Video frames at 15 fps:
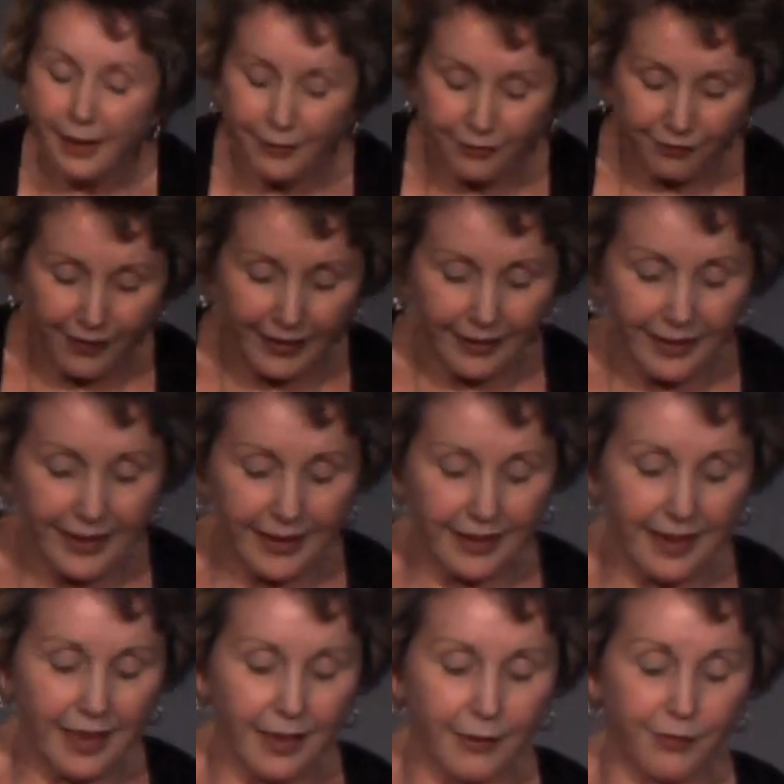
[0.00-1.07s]
And funnily
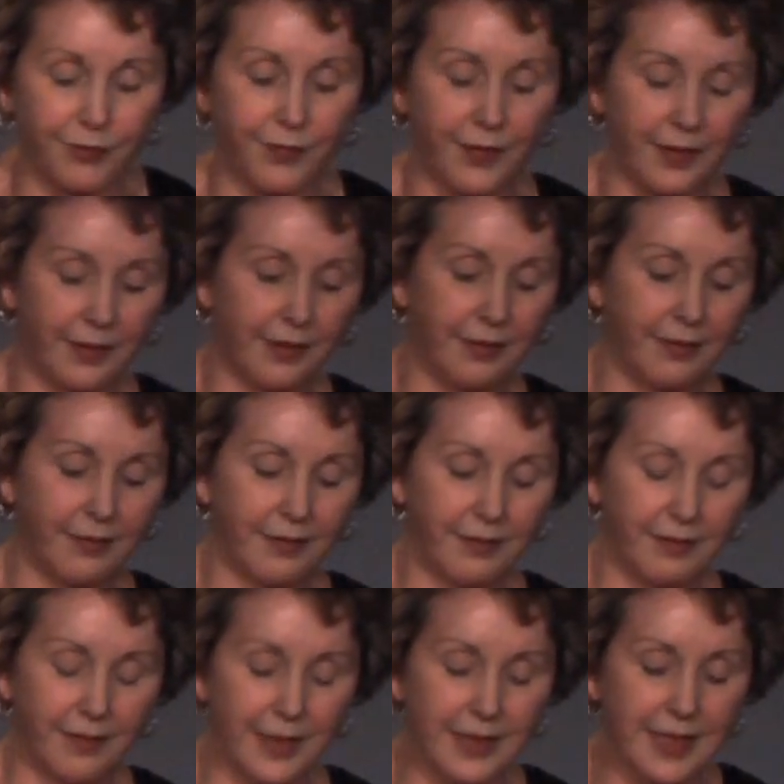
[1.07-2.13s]
enough,
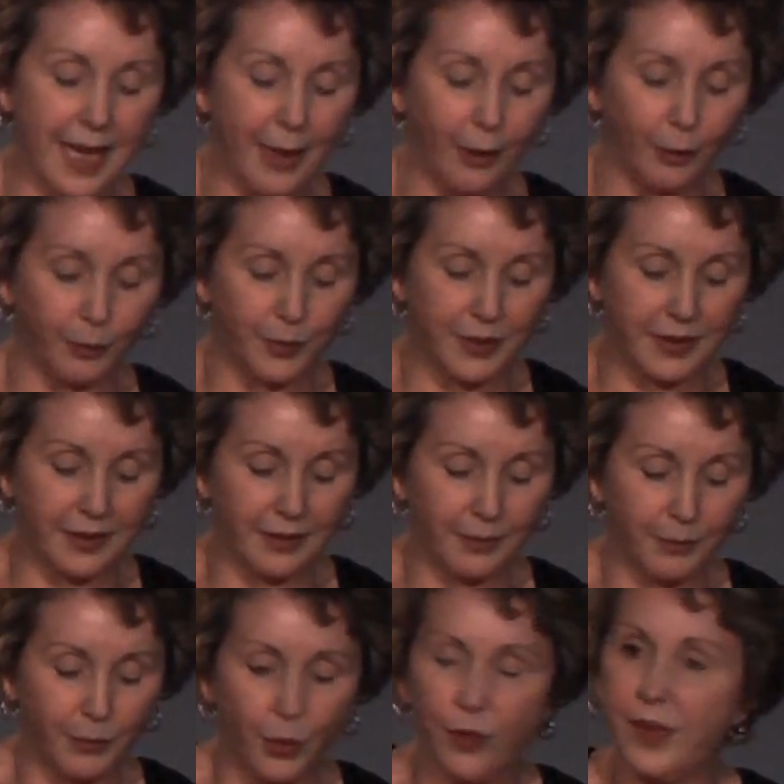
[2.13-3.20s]
this helps
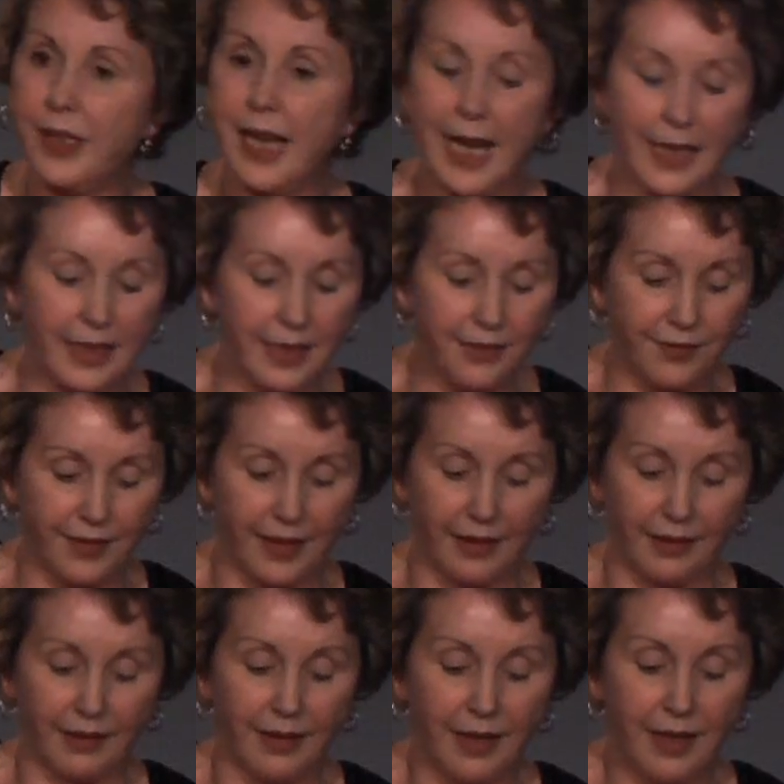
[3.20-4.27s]
more than
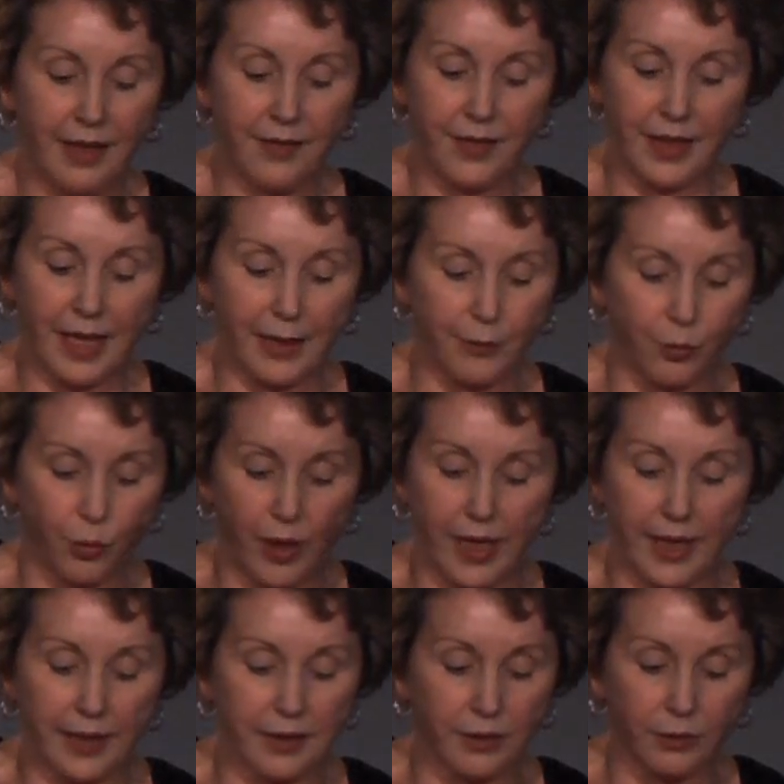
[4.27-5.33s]
anything that I've
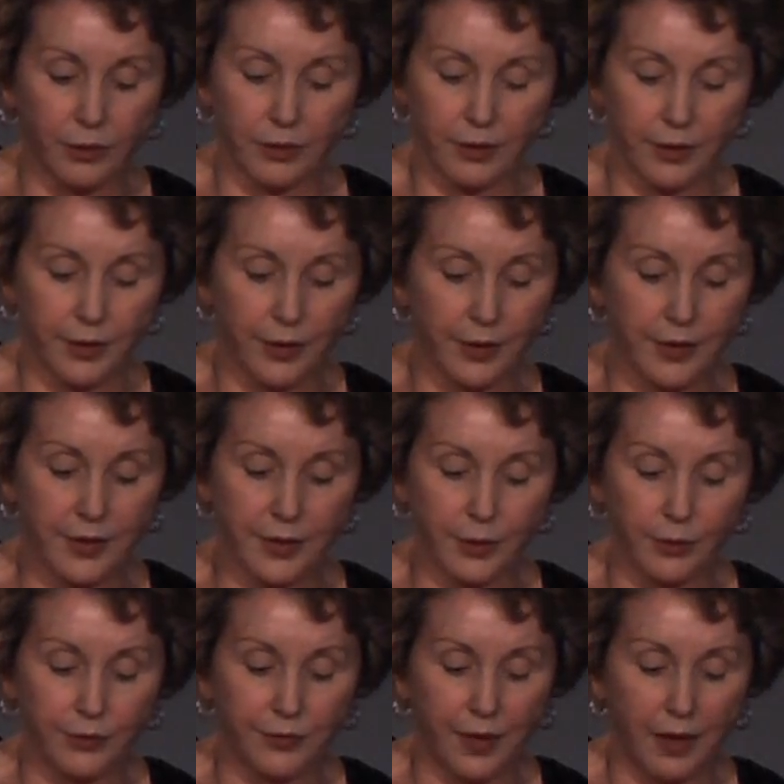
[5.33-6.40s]
read or heard
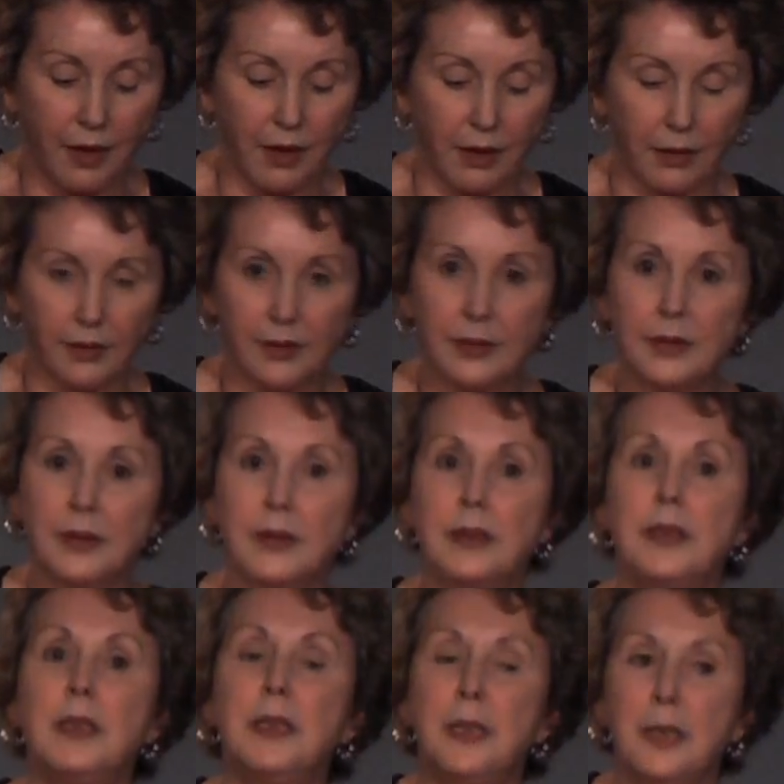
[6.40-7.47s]
so far.
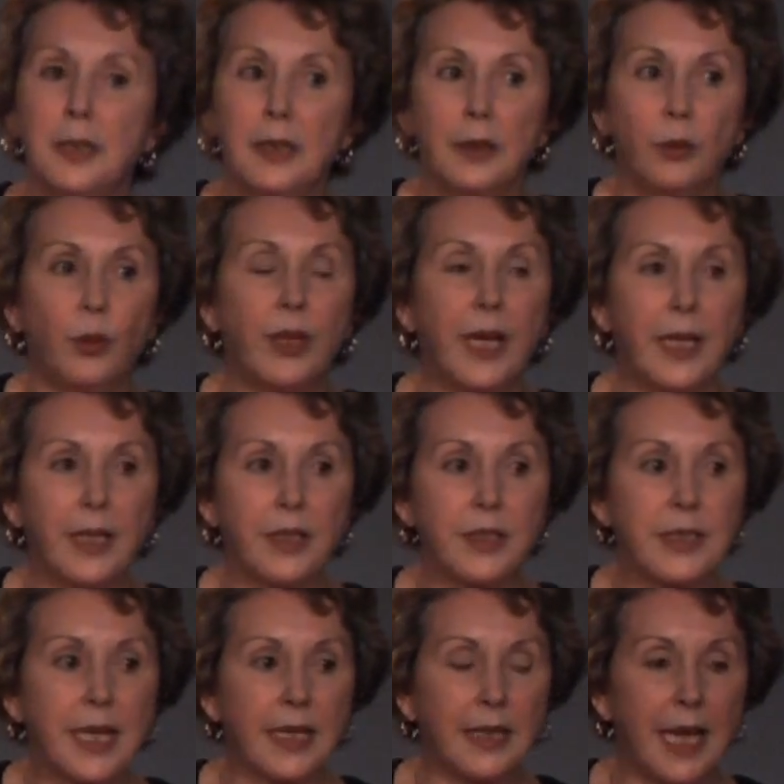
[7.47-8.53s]
What I
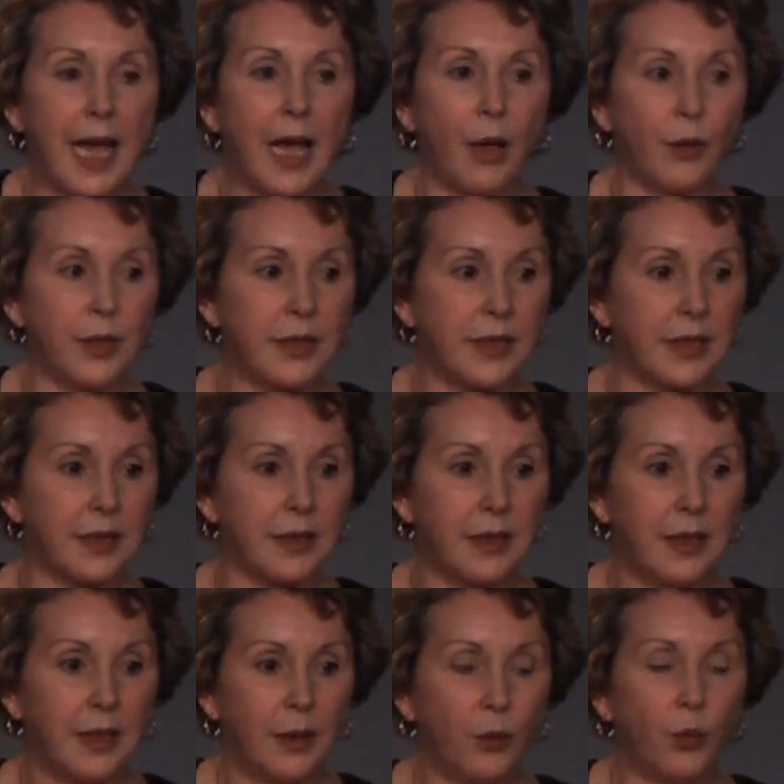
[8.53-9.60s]
understand now is that
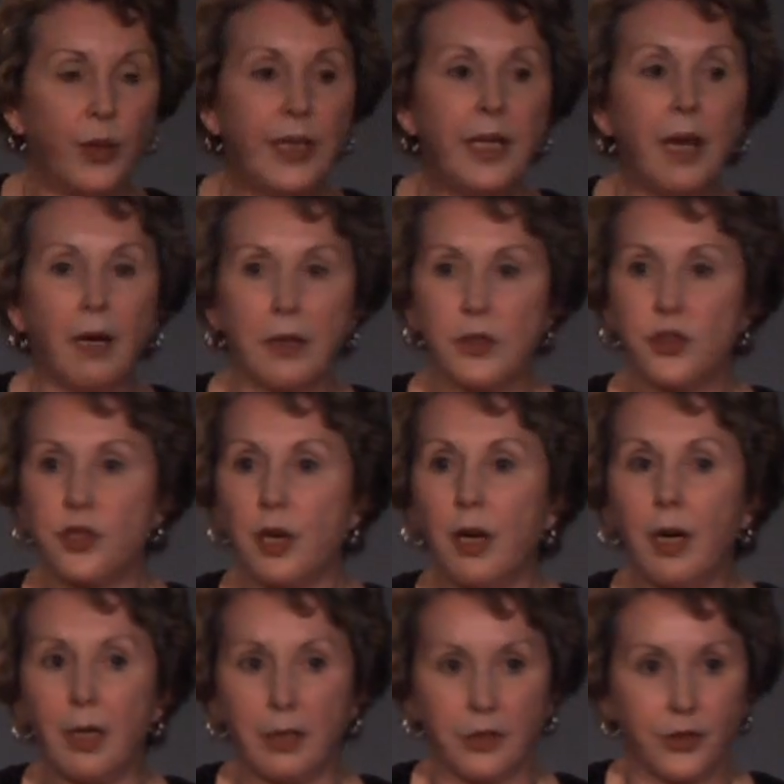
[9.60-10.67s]
we are
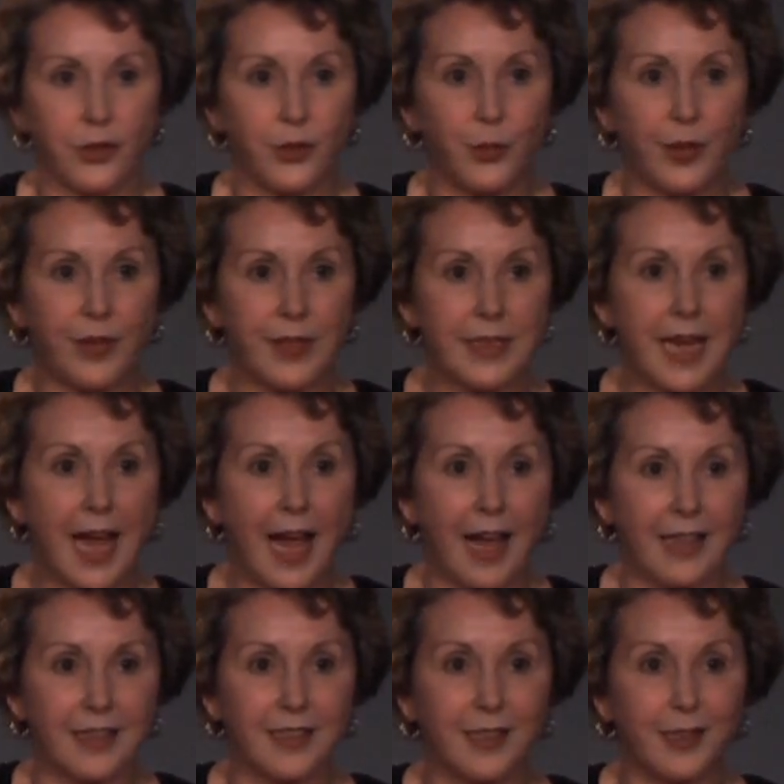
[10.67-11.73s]
charged with the
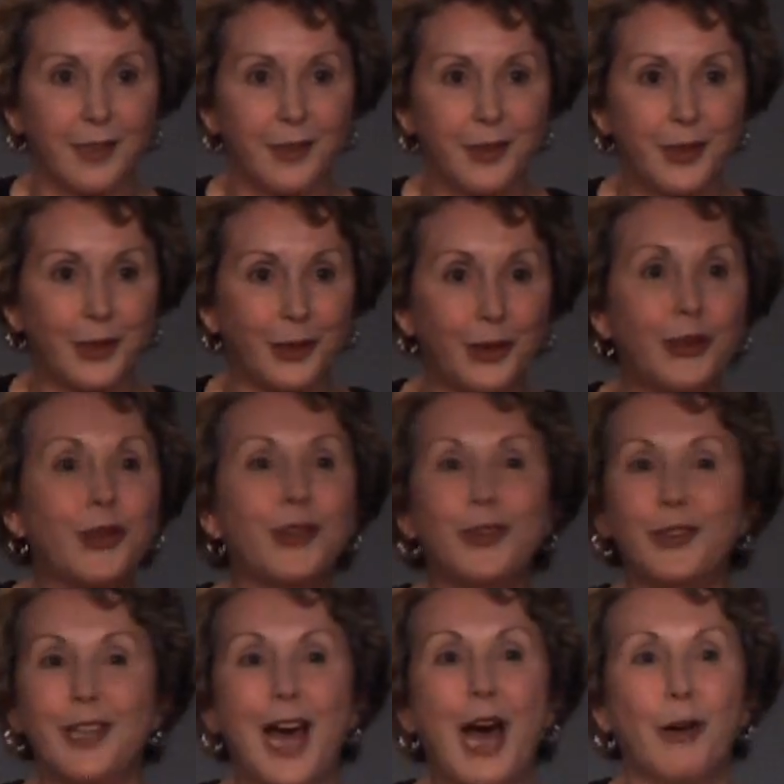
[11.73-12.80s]
task to
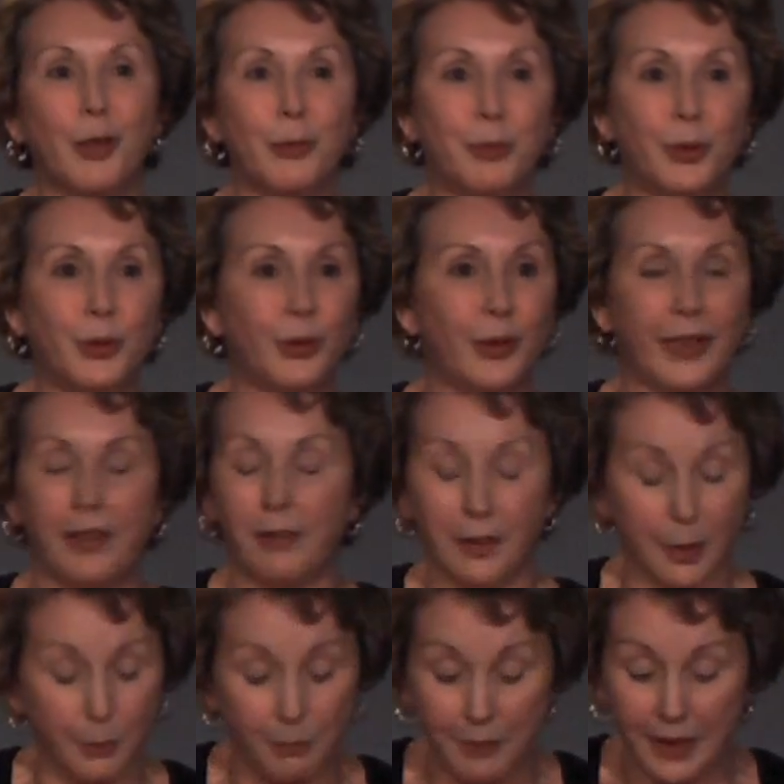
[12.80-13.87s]
learn our boy
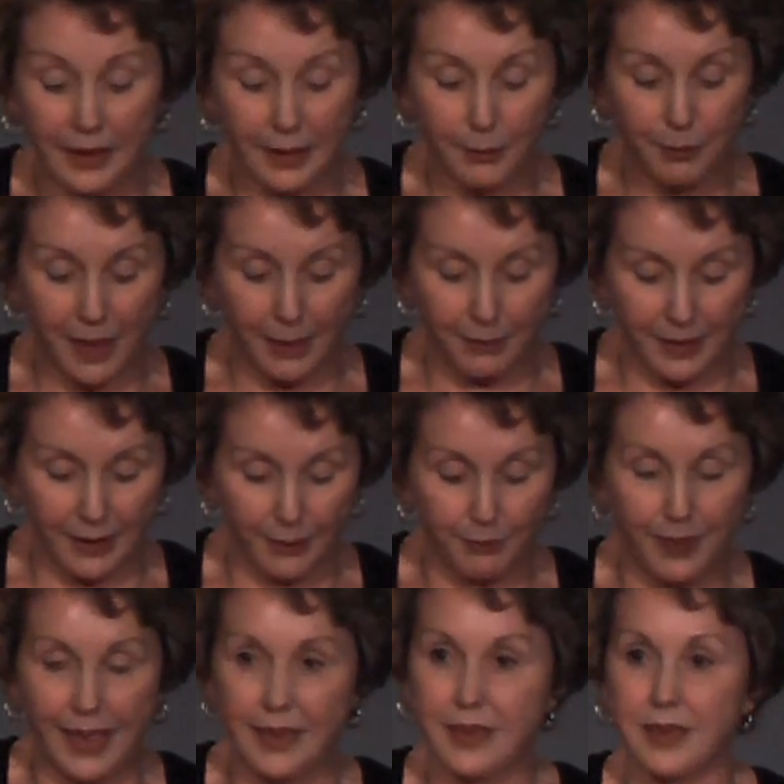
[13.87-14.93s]
on a
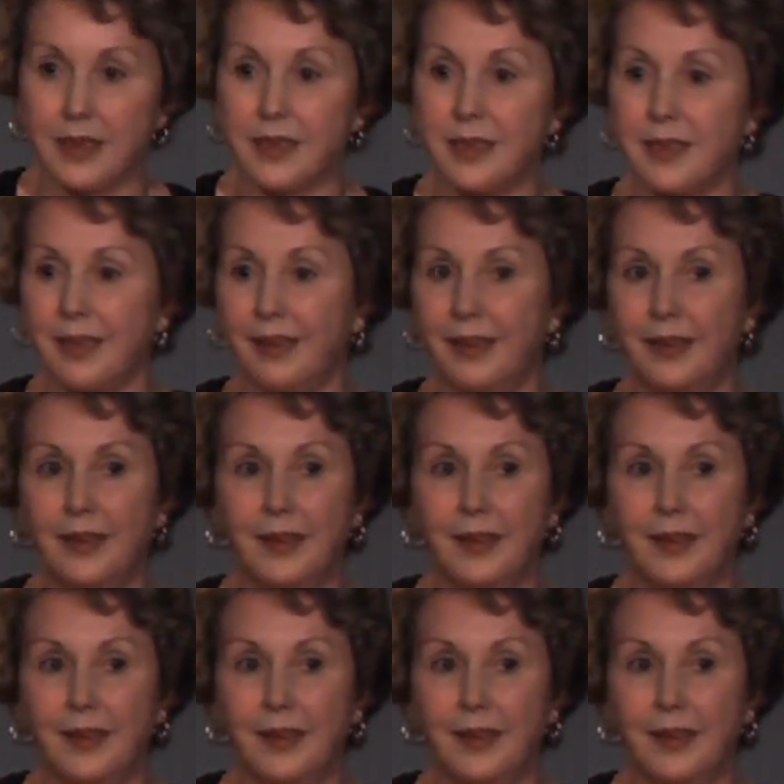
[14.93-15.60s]
minute-by-minute basis.